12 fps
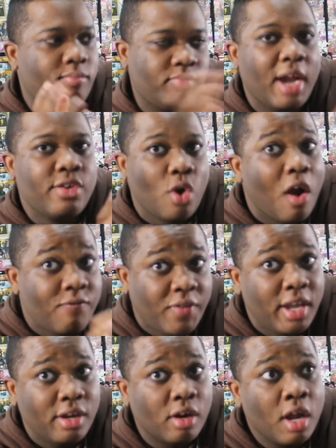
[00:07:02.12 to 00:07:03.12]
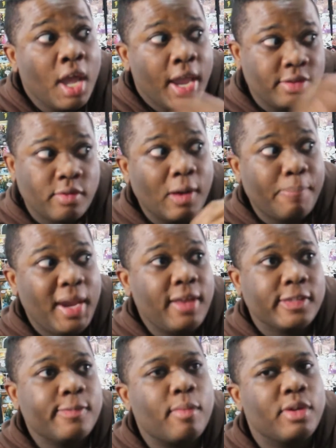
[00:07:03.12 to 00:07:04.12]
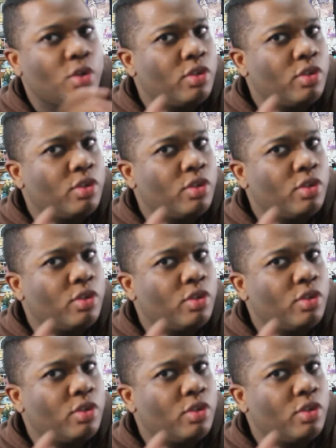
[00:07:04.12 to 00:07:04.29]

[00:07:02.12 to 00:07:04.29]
that Darth Vader is going to be in this movie?